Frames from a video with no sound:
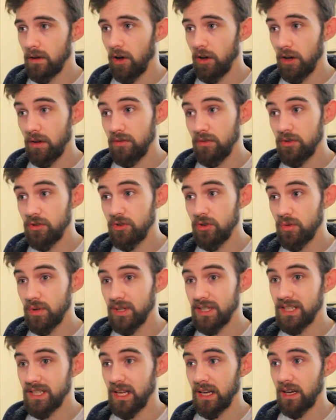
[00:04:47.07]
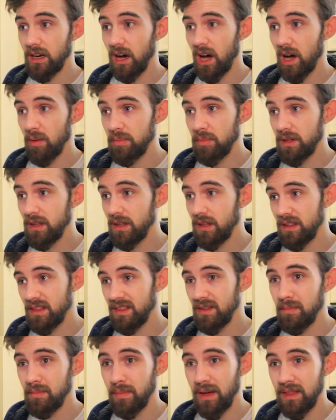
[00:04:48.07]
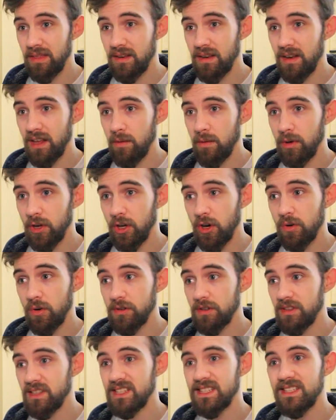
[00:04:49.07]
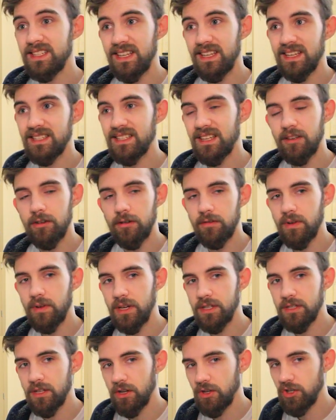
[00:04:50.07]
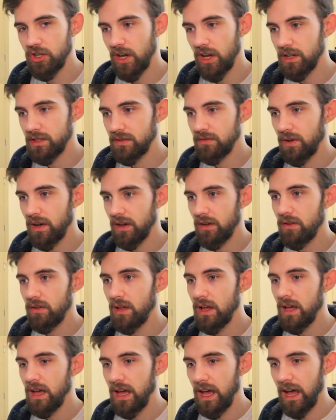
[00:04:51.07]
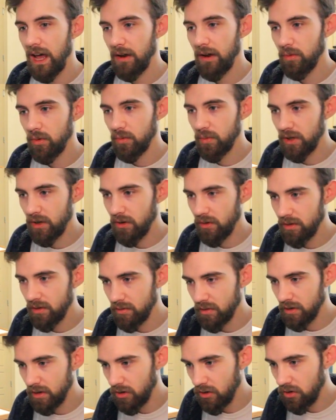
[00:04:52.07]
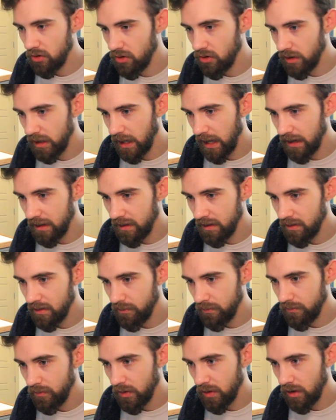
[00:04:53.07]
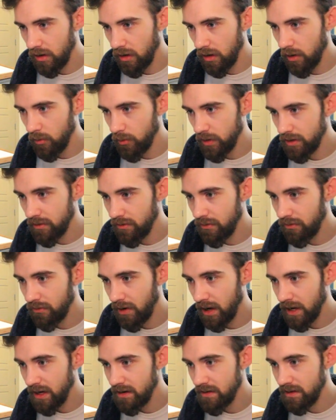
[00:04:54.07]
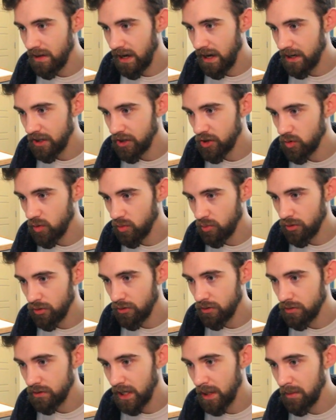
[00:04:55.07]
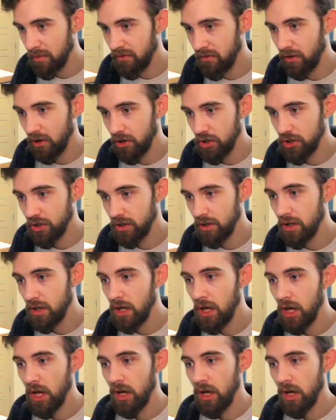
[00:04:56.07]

all you have to do is say copy the method name and go into the csinterface.js file. And when we go ahead and look at it, um, we can find the actual prototype function,